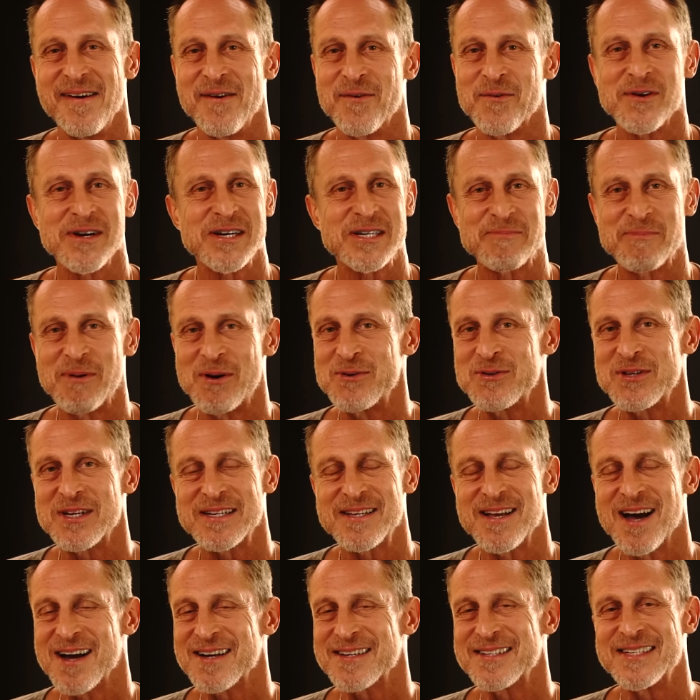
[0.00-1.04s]
We're exposed to
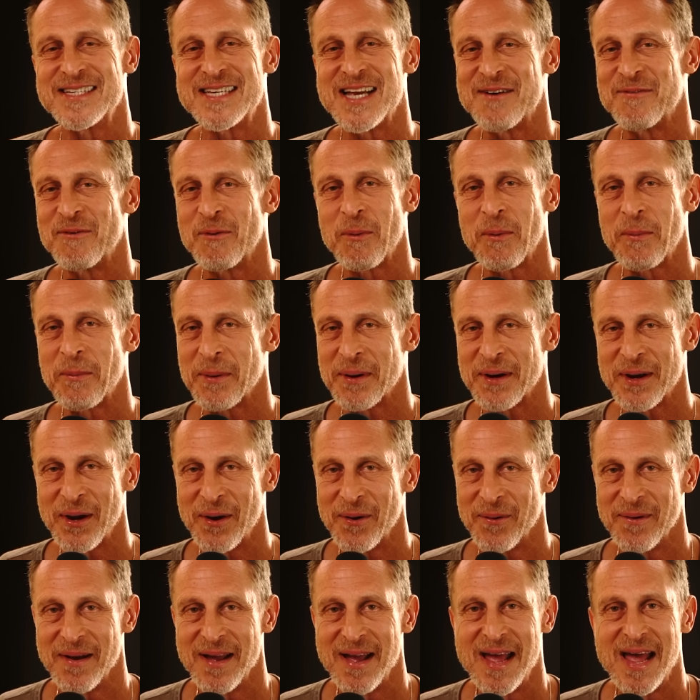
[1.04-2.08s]
toxins everywhere we
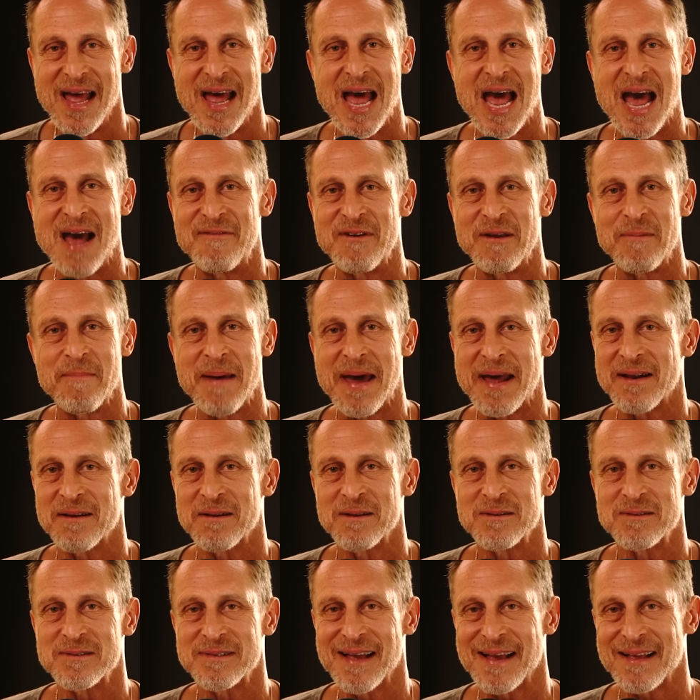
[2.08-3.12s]
go heavy
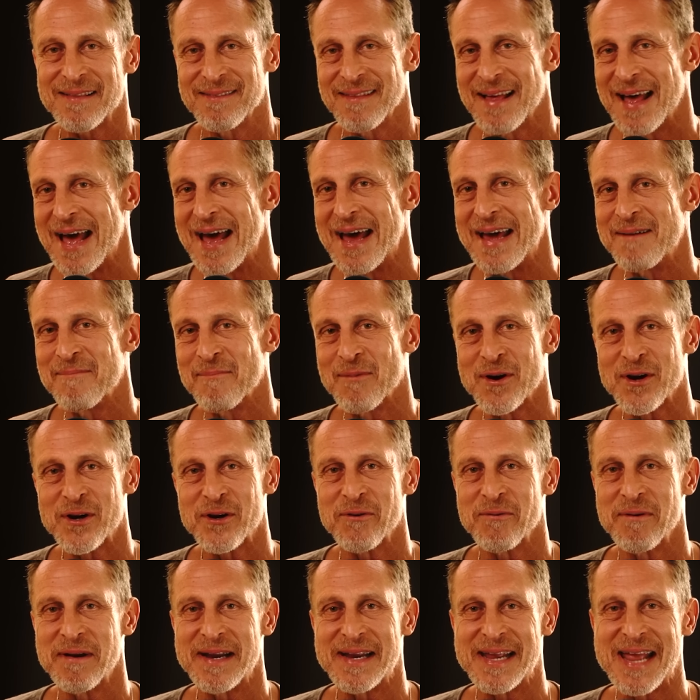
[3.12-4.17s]
metals like lead,
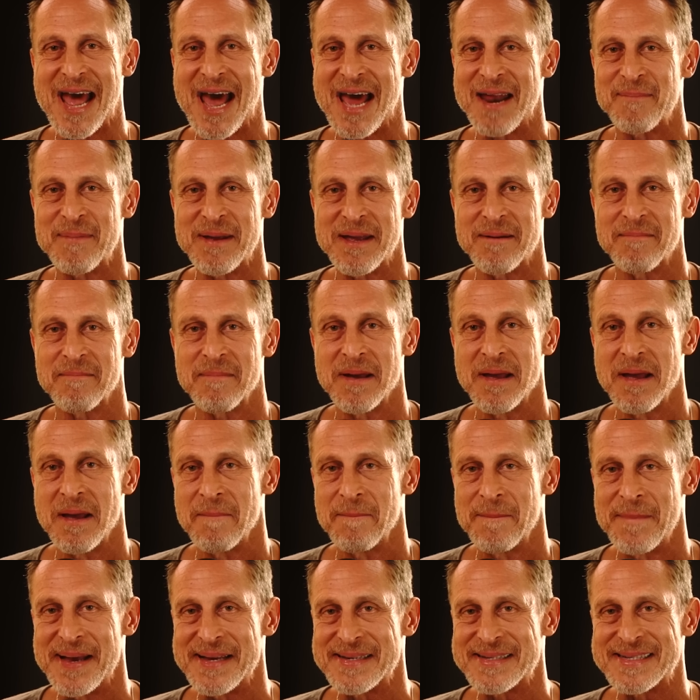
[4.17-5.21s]
mercury, cadmium,
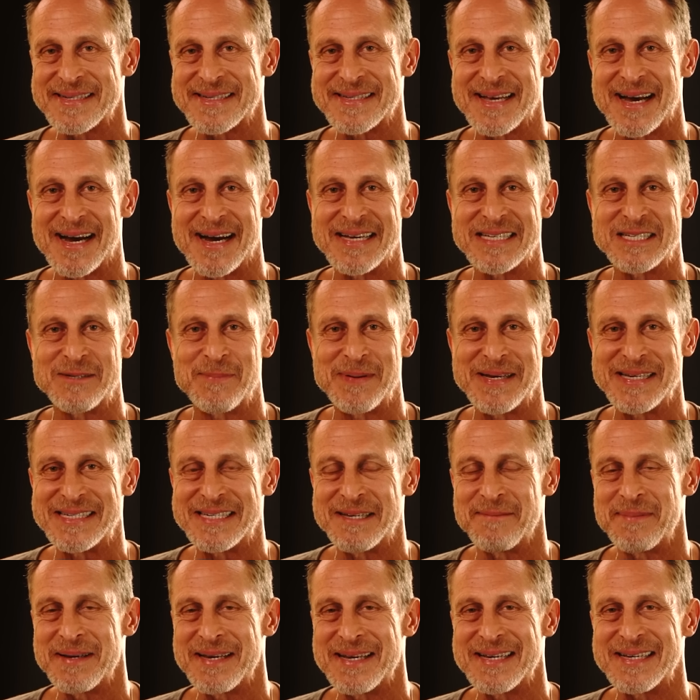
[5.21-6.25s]
pesticides,
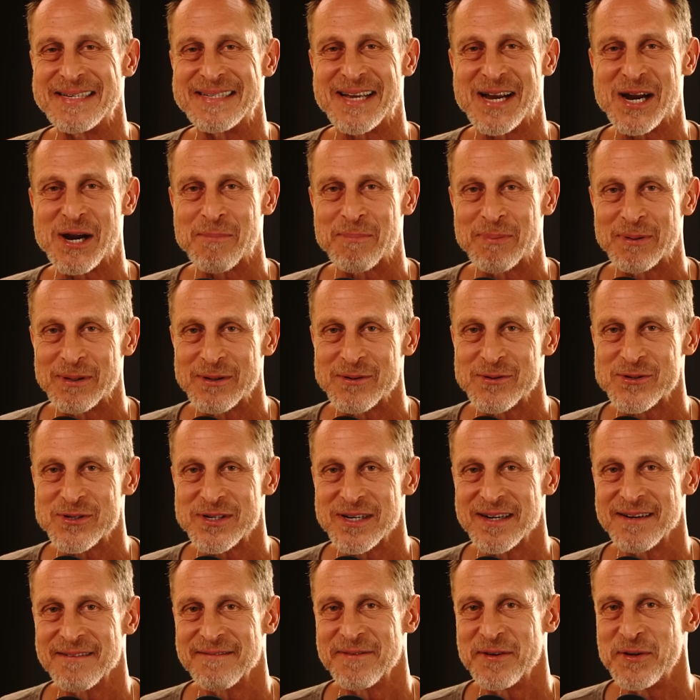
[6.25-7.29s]
PCBs, air
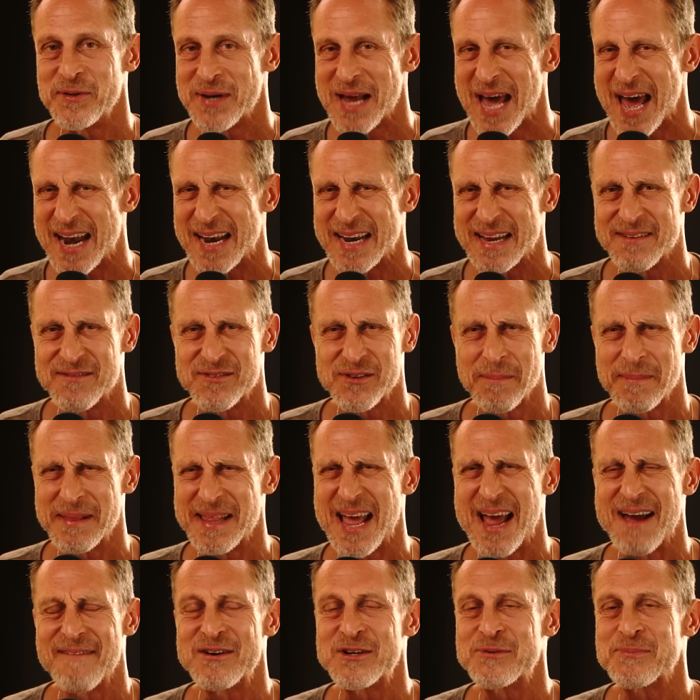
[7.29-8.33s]
pollution, food additives. I mean,
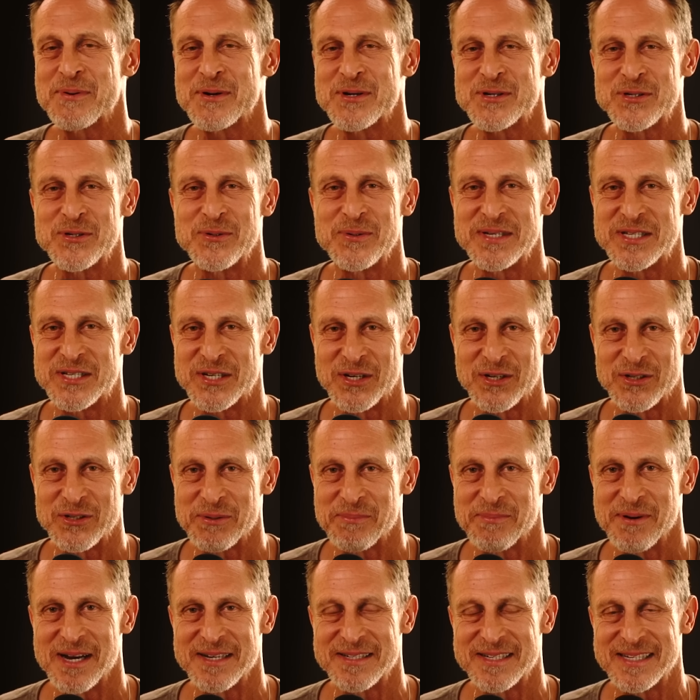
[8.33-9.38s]
the average person who eats an ultra
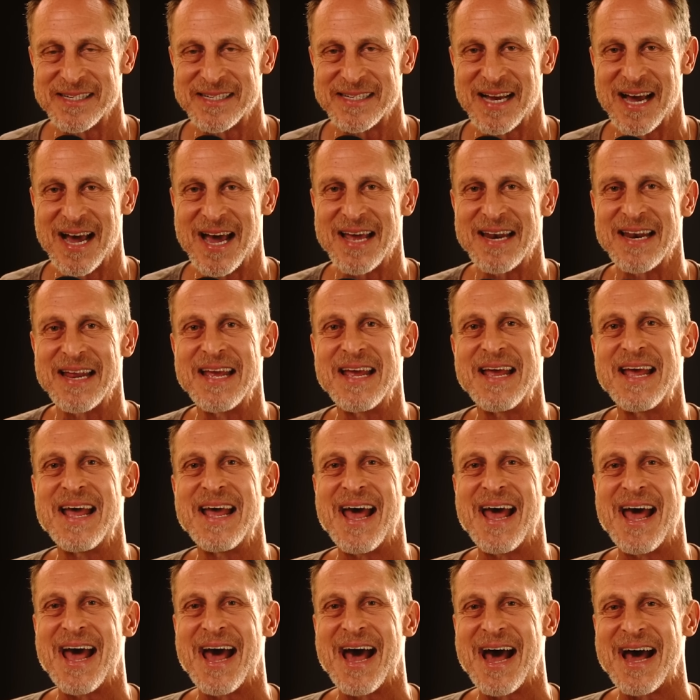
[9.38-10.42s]
processed diet
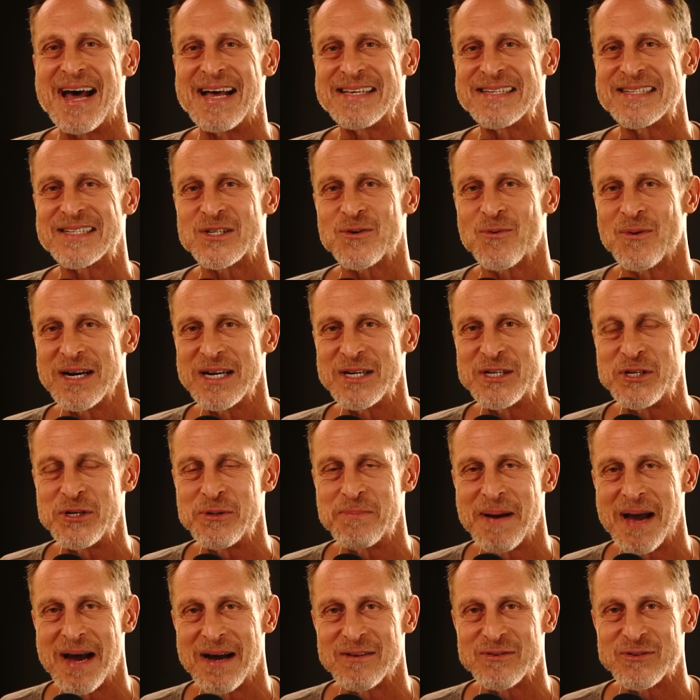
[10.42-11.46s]
has 22
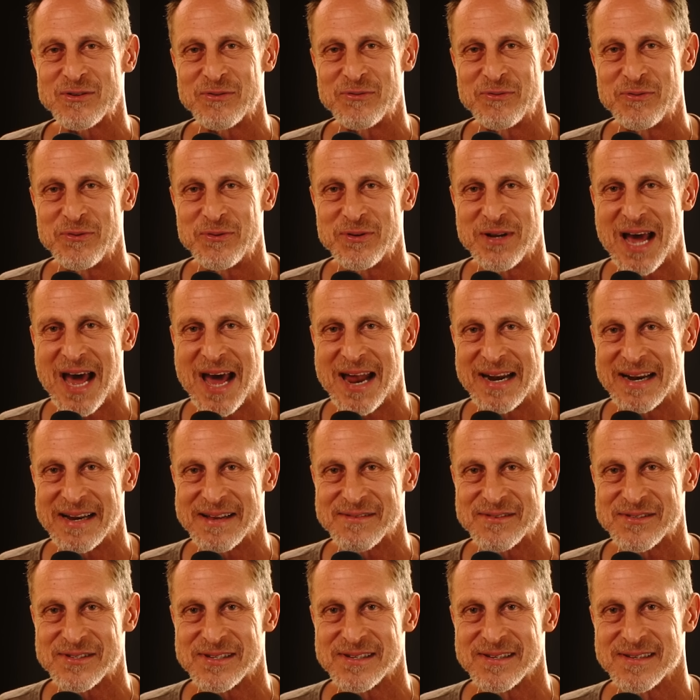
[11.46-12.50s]
pounds of food
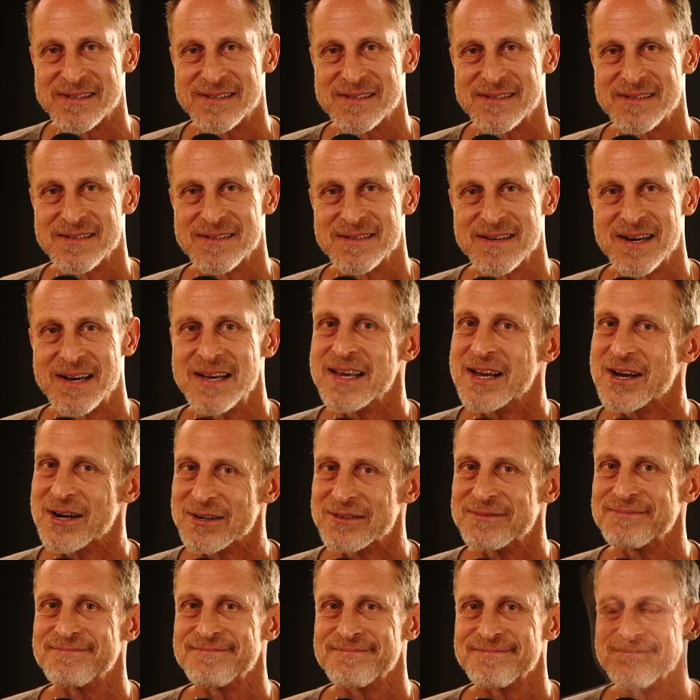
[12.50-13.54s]
additives a
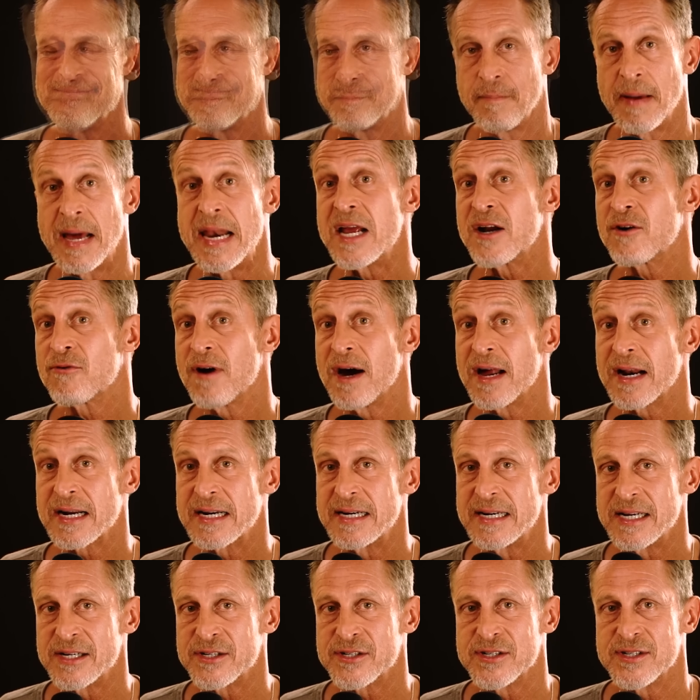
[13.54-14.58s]
year. Many chronic
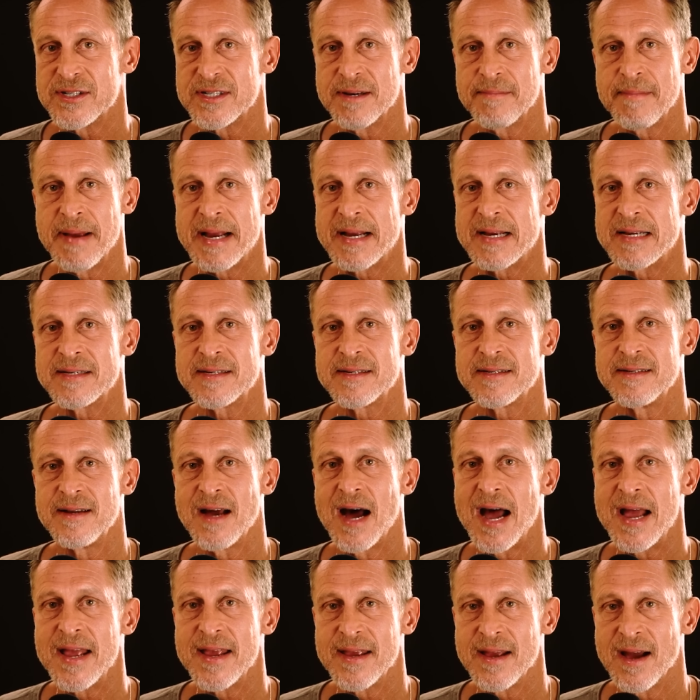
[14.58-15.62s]
conditions that make us
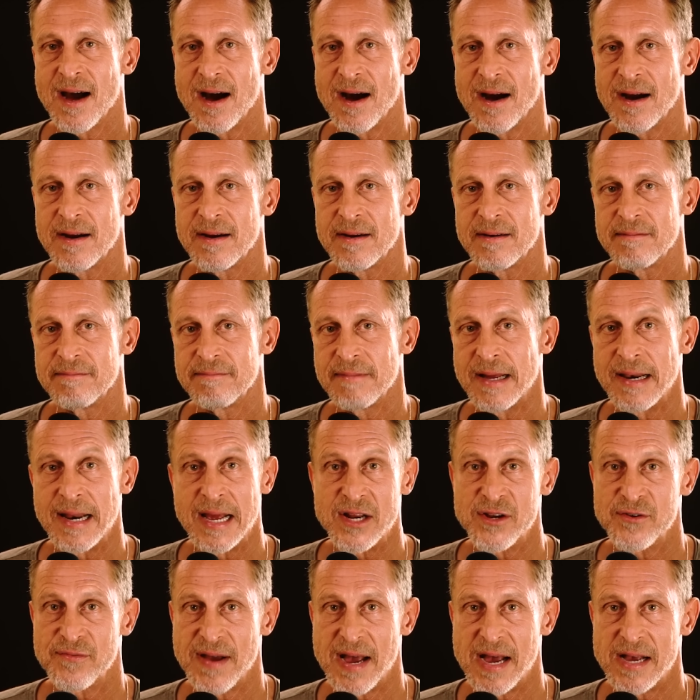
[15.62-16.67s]
die young and
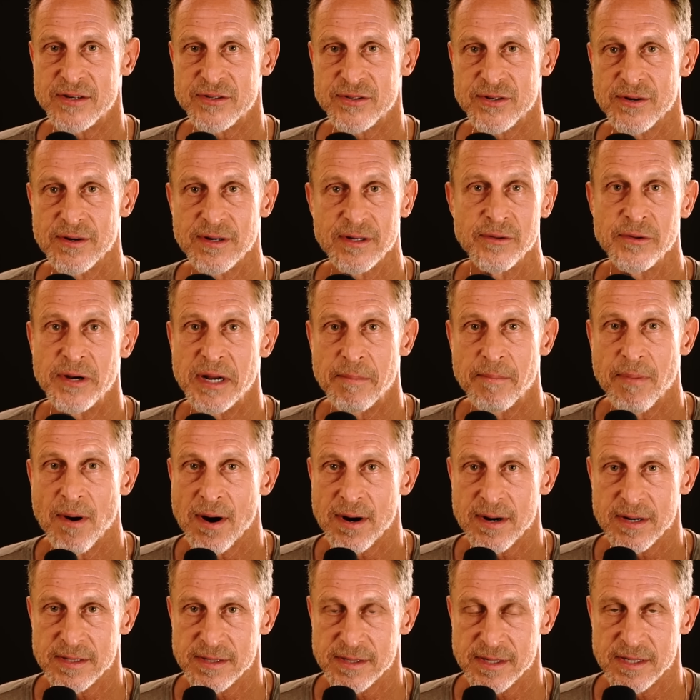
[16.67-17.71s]
age faster, including
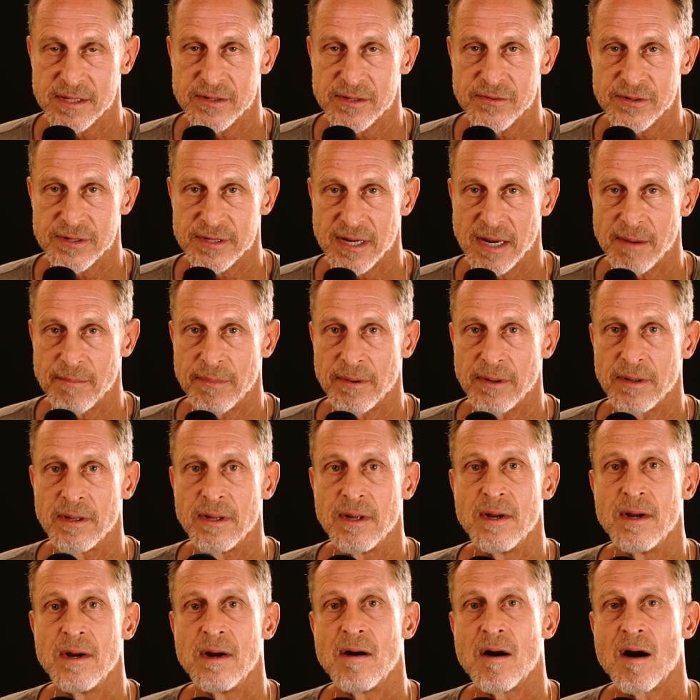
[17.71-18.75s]
Parkinson's, for example,
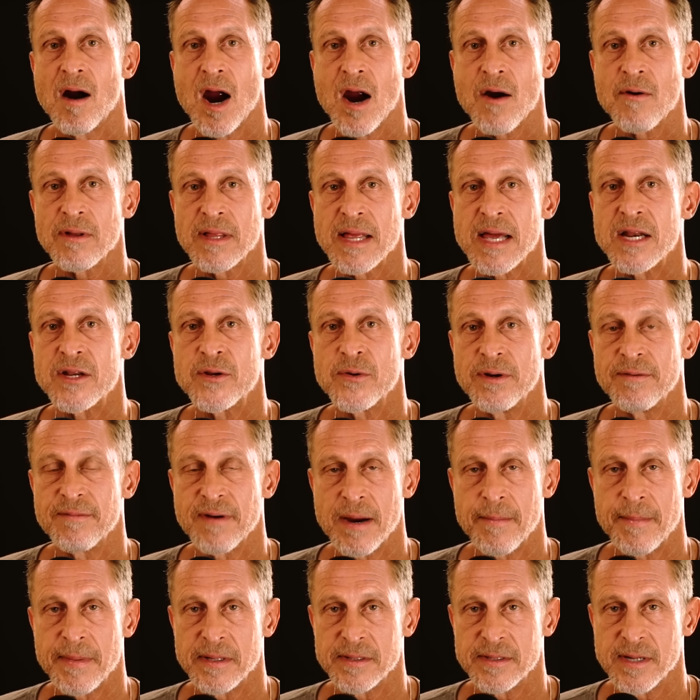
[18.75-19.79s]
are related to
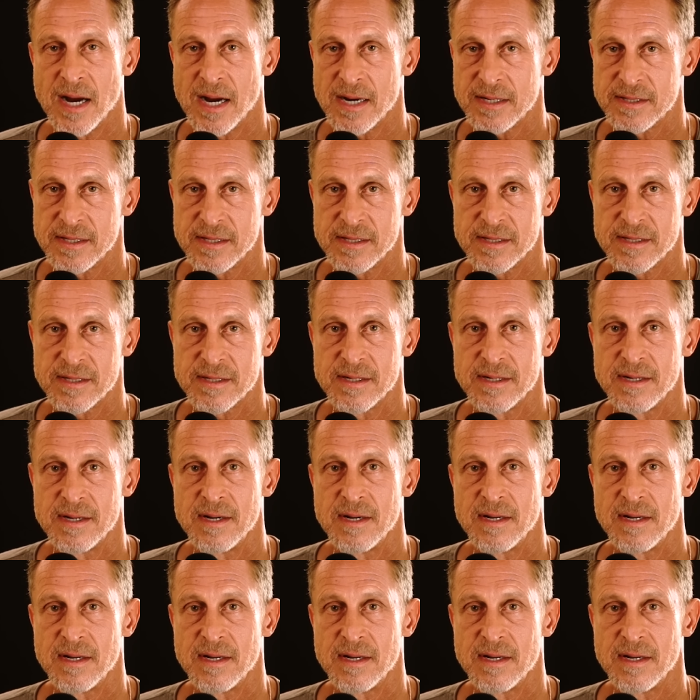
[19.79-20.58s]
environmental toxins.